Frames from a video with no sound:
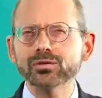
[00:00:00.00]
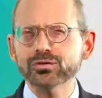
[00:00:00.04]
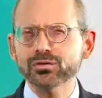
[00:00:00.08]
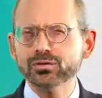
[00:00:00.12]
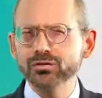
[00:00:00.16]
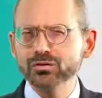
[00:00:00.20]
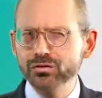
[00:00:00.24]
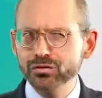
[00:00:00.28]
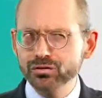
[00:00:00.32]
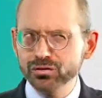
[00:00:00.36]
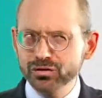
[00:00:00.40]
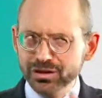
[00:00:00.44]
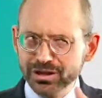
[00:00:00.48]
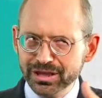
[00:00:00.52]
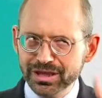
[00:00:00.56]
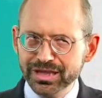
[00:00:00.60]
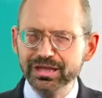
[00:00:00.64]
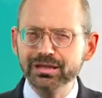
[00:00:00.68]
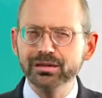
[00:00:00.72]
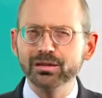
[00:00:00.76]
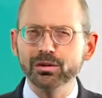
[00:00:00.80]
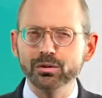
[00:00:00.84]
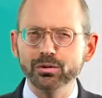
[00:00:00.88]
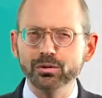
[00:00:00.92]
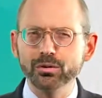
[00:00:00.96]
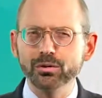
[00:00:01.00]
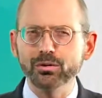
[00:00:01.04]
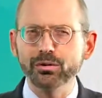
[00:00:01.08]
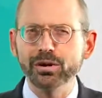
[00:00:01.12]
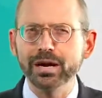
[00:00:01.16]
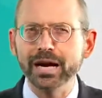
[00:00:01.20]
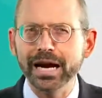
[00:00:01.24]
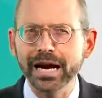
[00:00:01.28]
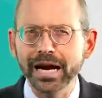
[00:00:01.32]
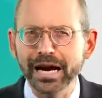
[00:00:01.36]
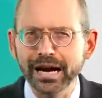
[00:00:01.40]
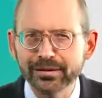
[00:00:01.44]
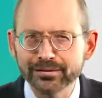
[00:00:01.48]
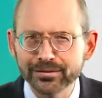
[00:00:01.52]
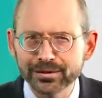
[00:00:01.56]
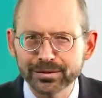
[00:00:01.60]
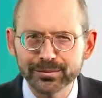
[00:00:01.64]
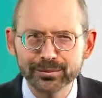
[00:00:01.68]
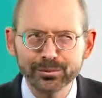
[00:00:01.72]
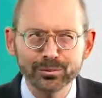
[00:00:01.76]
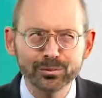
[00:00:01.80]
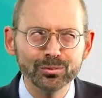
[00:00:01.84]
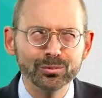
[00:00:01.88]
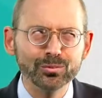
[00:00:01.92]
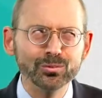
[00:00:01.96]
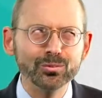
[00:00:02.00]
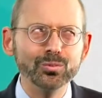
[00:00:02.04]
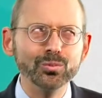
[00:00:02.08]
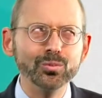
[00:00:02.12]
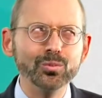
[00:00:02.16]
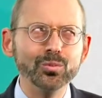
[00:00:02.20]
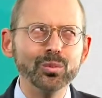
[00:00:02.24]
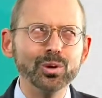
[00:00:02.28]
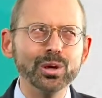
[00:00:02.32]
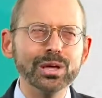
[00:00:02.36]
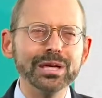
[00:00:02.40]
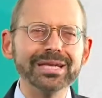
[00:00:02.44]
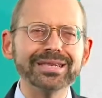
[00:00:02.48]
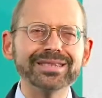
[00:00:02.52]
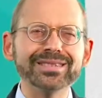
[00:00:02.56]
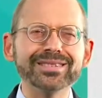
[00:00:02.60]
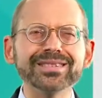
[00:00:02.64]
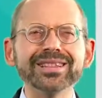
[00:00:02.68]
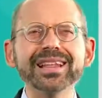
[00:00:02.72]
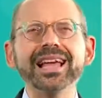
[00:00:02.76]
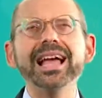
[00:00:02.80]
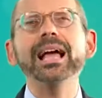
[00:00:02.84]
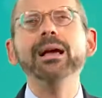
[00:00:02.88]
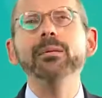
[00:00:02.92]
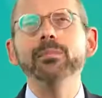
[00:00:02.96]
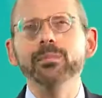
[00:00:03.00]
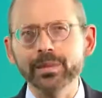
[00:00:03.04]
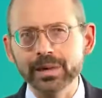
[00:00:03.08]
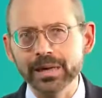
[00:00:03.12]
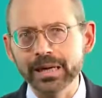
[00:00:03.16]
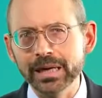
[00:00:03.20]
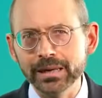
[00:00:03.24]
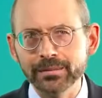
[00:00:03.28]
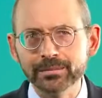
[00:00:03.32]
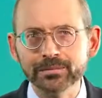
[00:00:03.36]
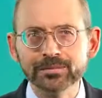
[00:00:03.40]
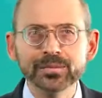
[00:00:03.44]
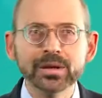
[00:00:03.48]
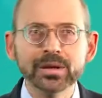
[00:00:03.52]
xenografts. What does that mean?